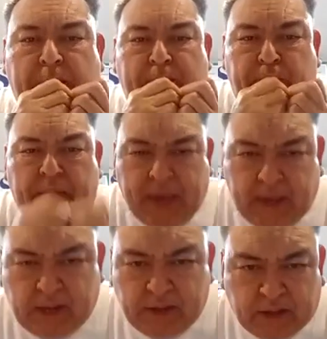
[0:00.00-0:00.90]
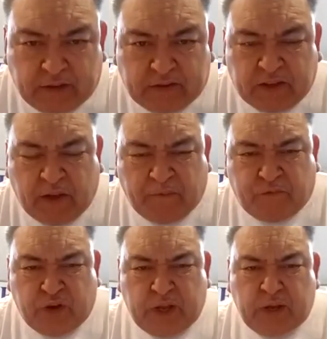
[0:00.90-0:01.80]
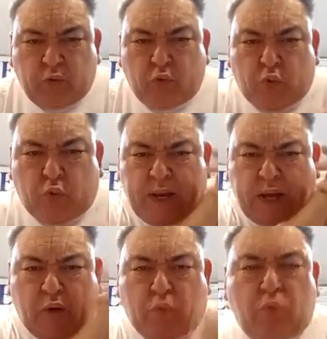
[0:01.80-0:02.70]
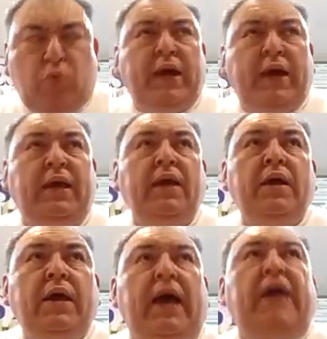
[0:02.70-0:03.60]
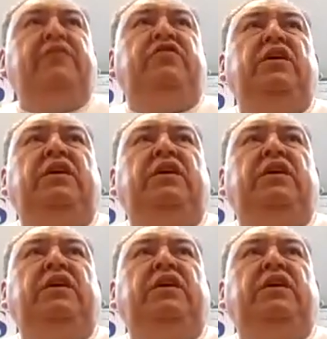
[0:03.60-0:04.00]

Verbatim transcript: pain, the suffering went away, and she ah.